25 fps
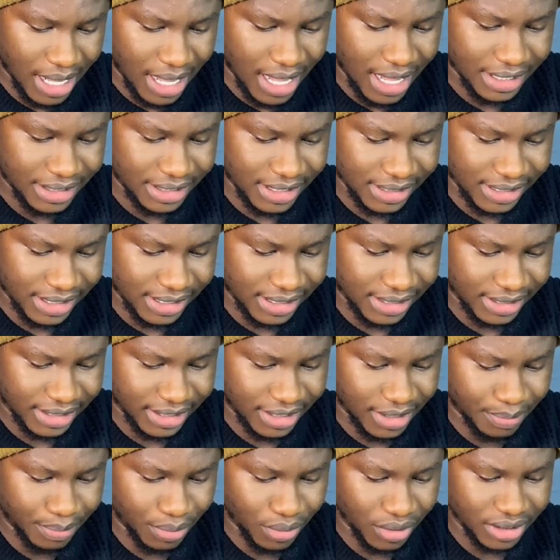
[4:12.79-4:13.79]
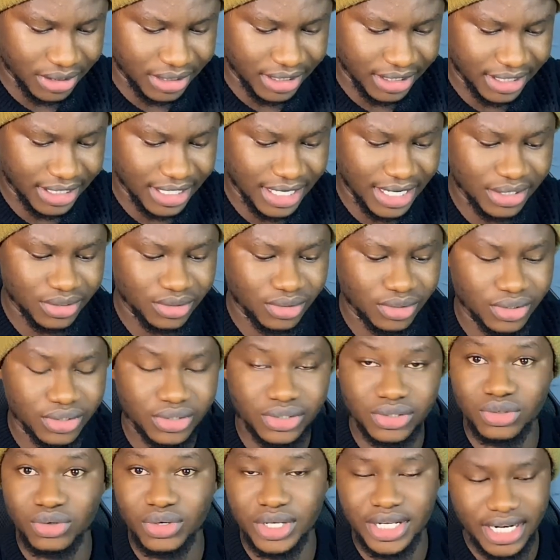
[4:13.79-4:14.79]
And this is three point three nine
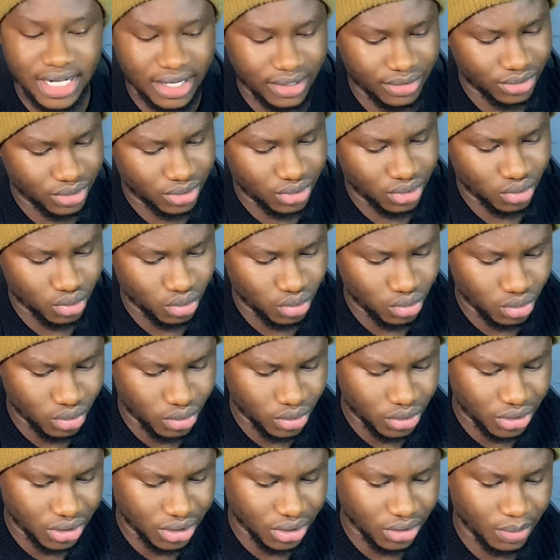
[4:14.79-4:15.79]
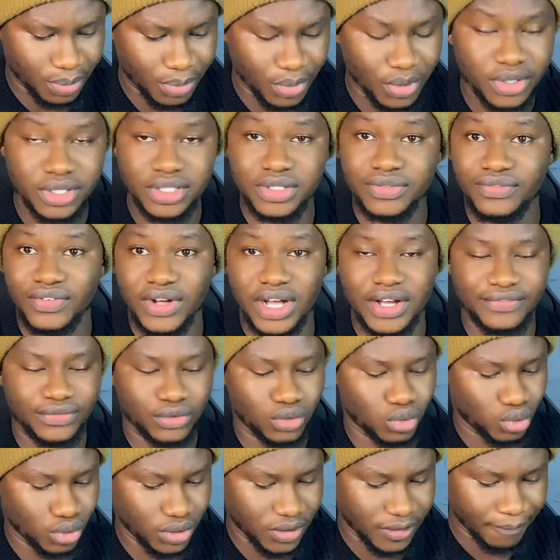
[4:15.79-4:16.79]
dollars going out to zero point five
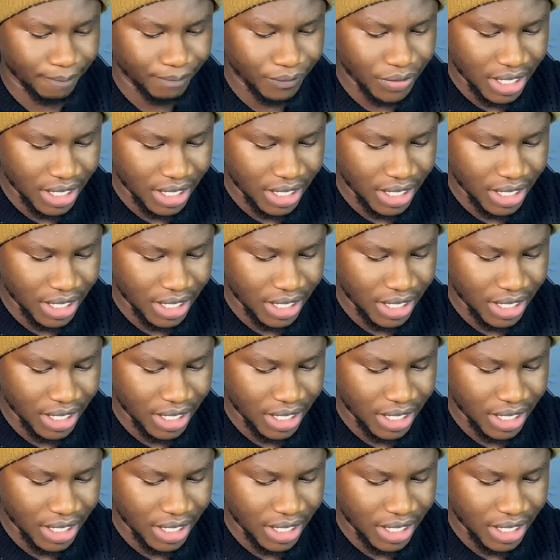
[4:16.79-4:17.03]
TON.